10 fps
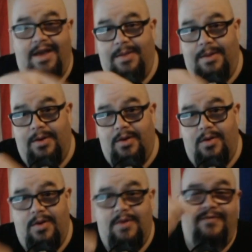and
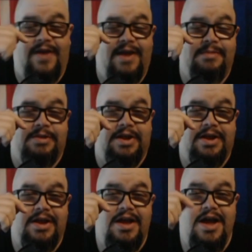their
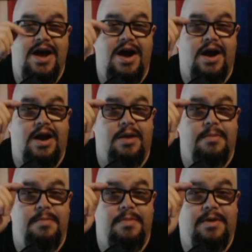family are